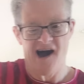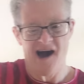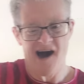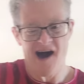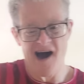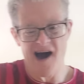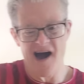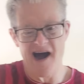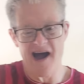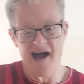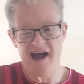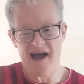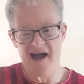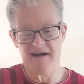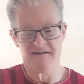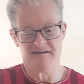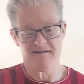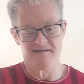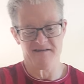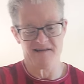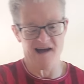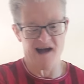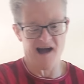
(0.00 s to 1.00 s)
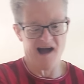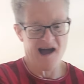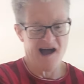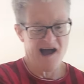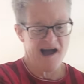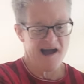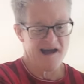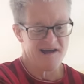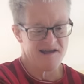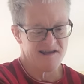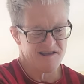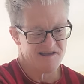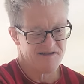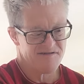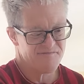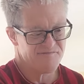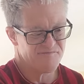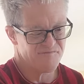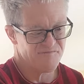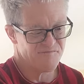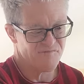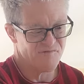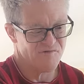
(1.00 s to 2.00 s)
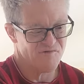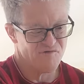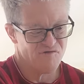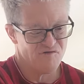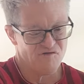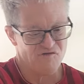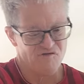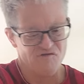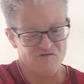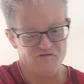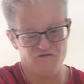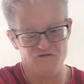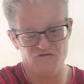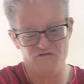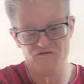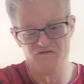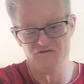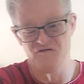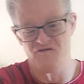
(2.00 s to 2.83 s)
I have a nice smooth.